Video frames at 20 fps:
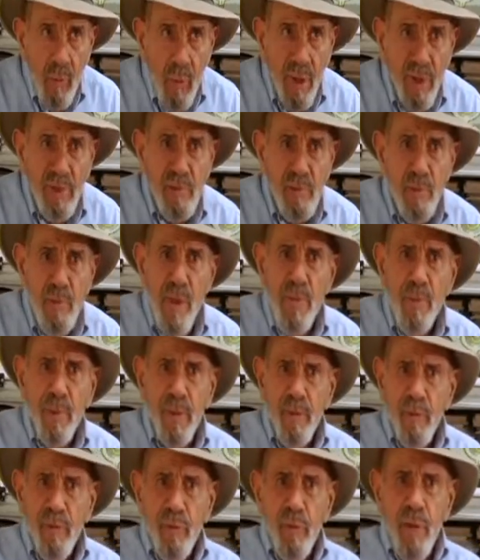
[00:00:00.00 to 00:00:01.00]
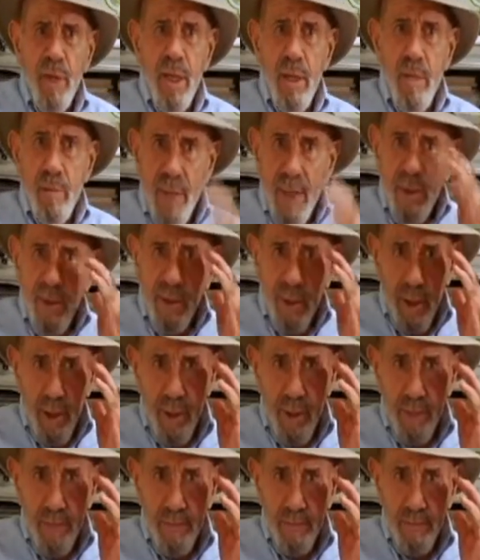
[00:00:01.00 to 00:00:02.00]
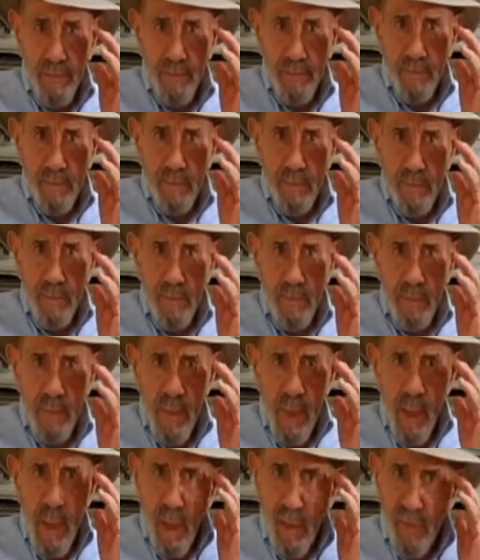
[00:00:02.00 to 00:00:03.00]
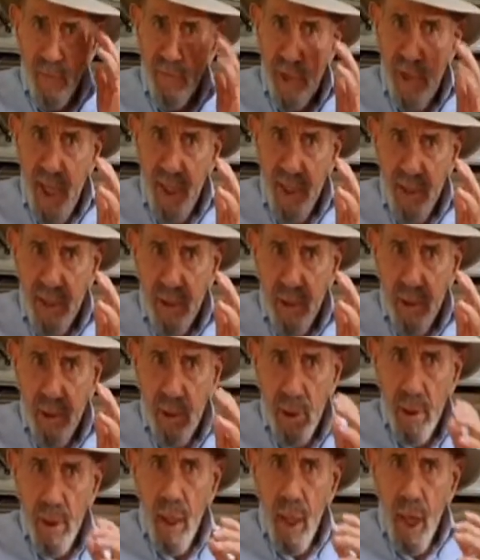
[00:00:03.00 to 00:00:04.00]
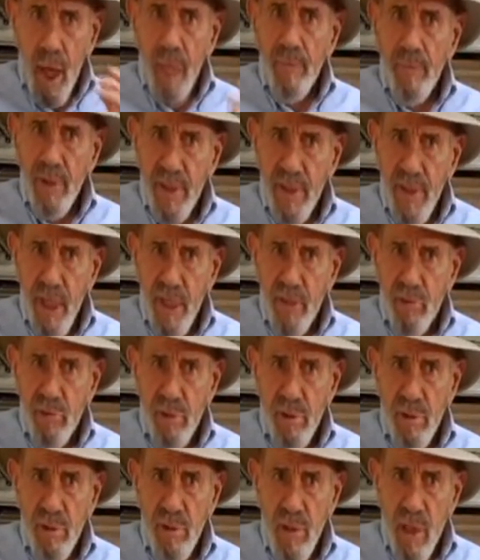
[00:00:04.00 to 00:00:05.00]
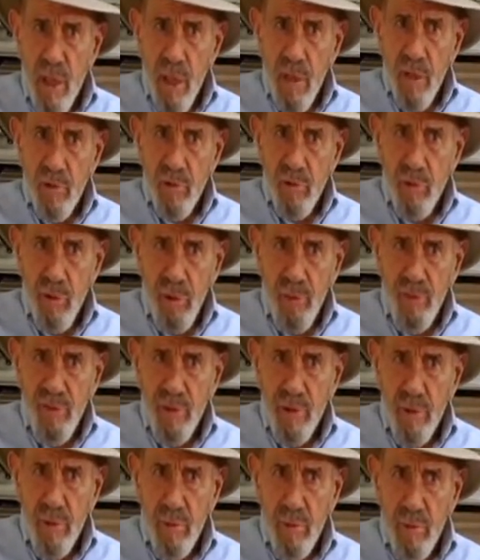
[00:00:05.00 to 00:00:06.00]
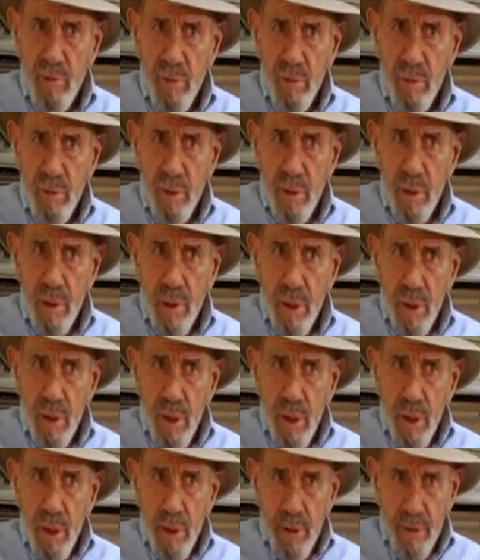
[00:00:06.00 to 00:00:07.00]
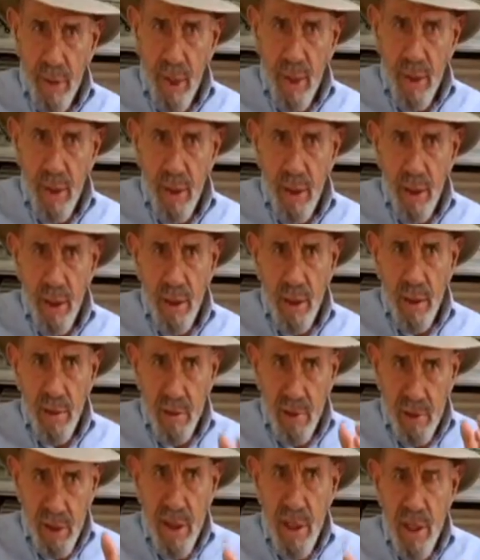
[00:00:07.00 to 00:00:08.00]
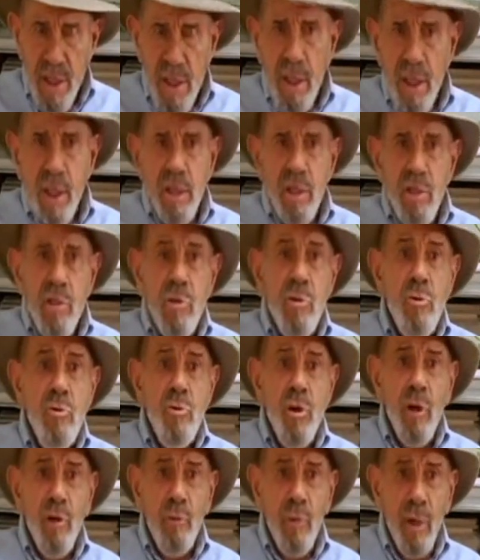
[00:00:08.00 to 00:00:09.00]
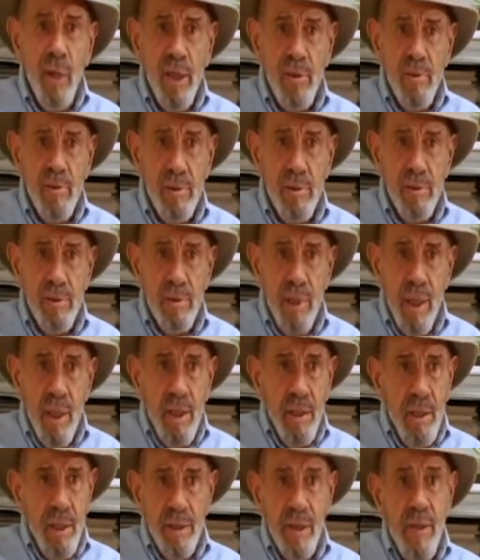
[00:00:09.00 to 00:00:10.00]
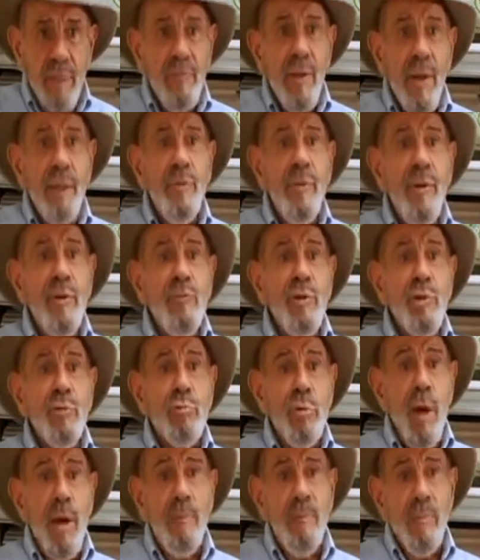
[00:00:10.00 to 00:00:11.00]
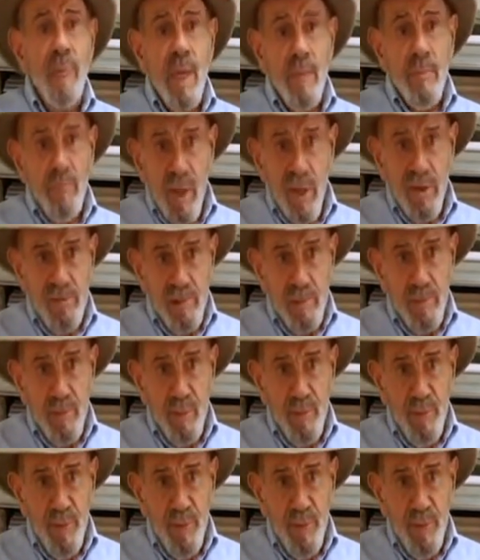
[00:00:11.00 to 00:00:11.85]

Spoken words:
Once people are free mentally of debt, obligation, servitude, then they can seek new horizons that they've never even dreamt possible